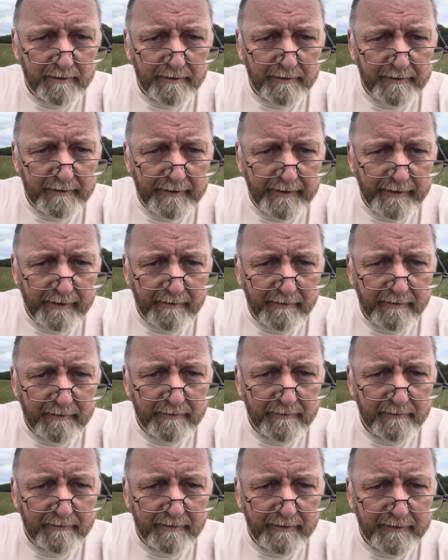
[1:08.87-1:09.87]
there,
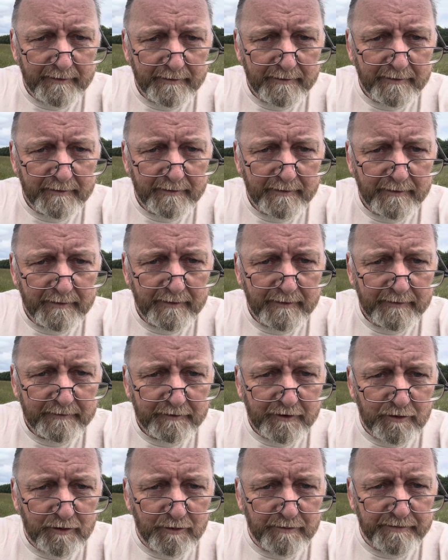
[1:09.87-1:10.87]
right?
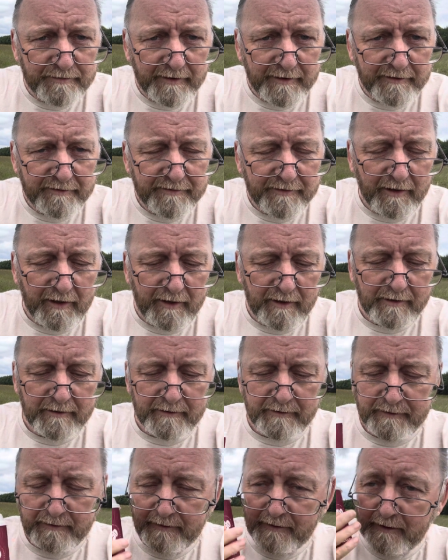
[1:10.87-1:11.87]
Doesn't look very far,
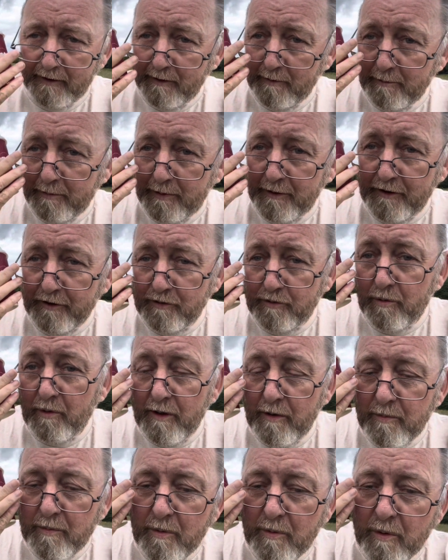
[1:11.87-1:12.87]
but it's
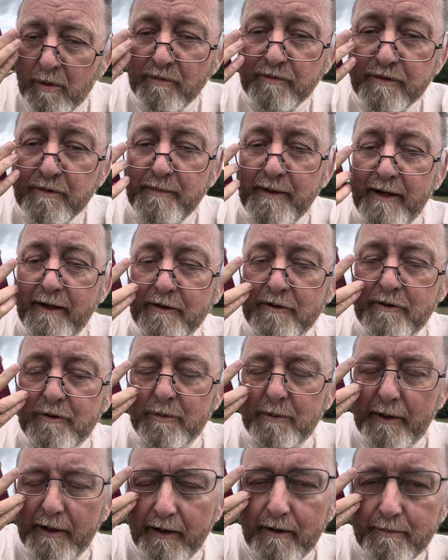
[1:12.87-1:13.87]
quite a walk from there
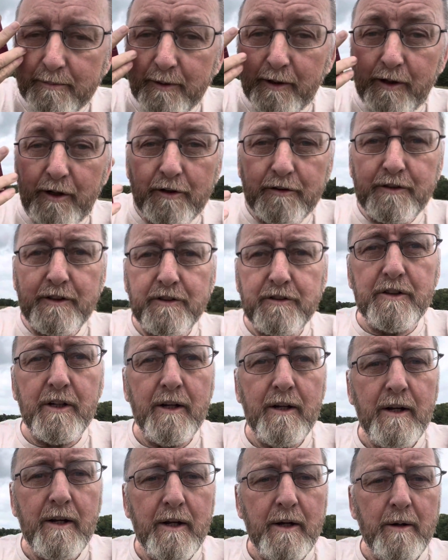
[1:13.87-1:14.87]
to here because it's
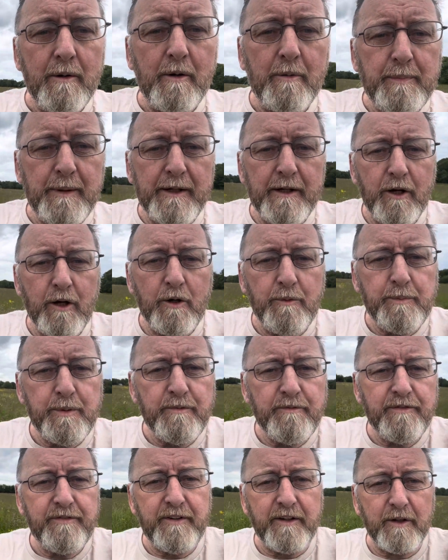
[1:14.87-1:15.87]
a big
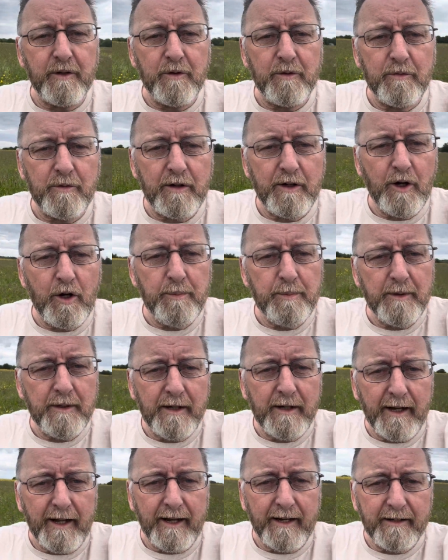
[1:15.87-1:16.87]
open field, right? Open
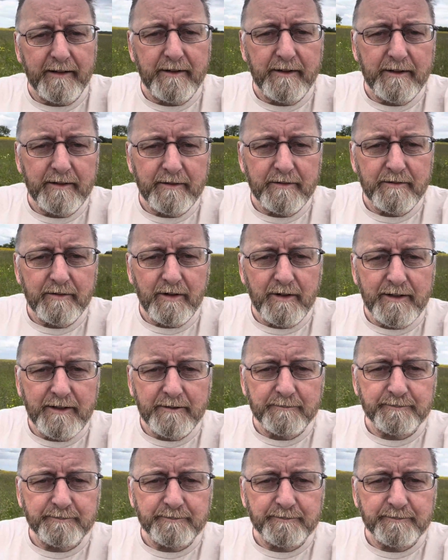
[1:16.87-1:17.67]
land, right?